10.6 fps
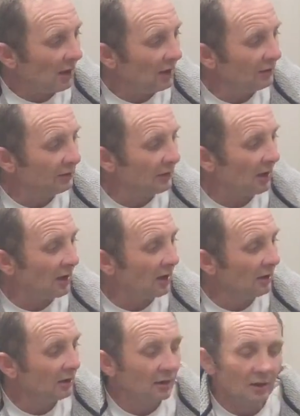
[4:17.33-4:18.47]

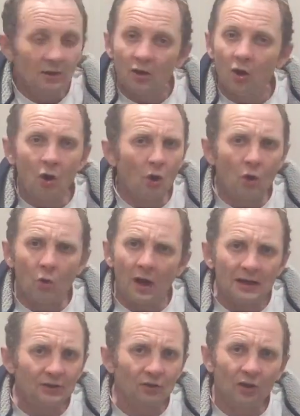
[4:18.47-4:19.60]
and
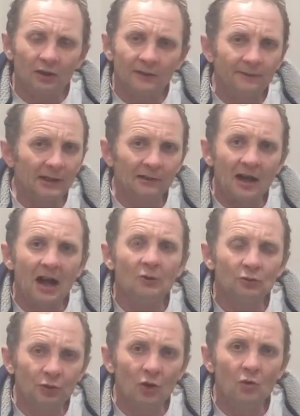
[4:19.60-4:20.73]
always trying to figure out
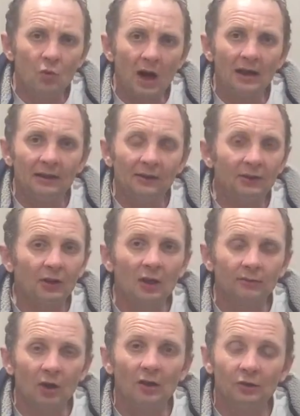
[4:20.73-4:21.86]
new ways
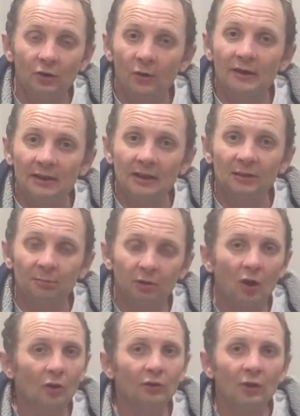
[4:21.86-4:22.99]
of like doing these
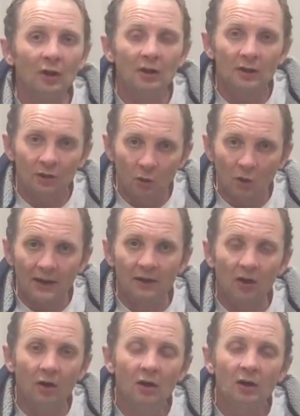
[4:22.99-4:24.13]
plots
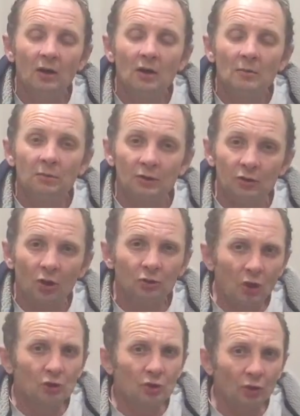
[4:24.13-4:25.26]
quicker, but
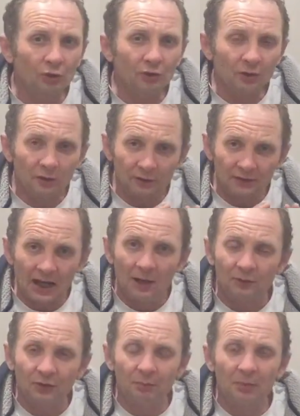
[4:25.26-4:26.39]
not just down
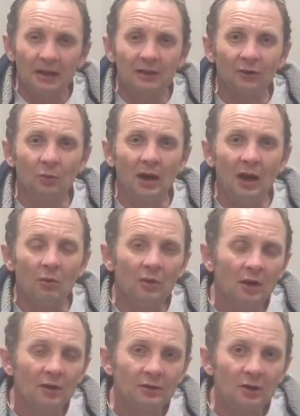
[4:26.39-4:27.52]
to speed as well,
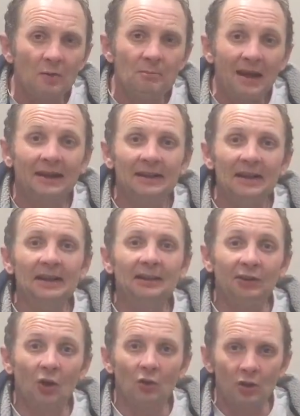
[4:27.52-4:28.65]
you know, making it
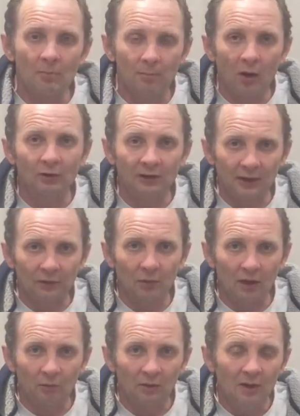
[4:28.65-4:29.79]
easy on the body as
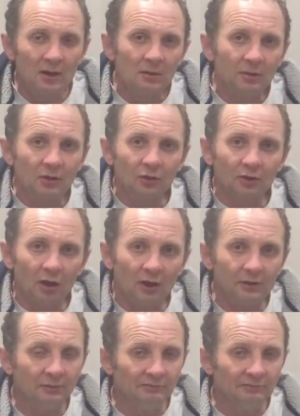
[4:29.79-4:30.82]
well. Because like,